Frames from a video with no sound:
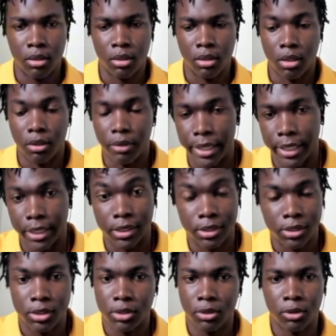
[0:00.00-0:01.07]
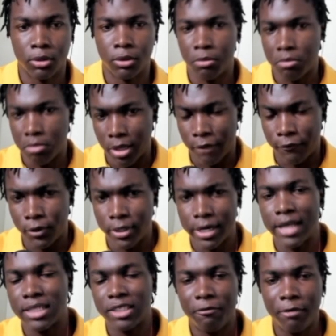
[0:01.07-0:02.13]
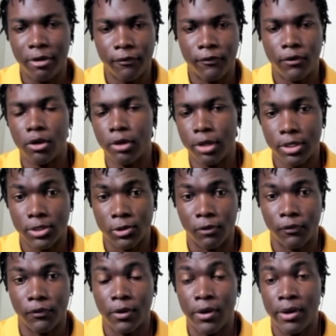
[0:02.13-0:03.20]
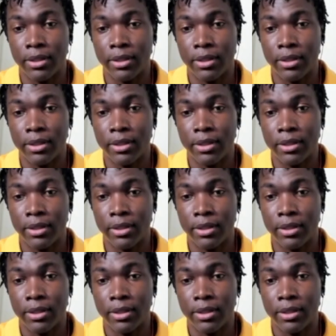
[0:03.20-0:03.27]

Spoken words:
All right, so if you guys have been following so far,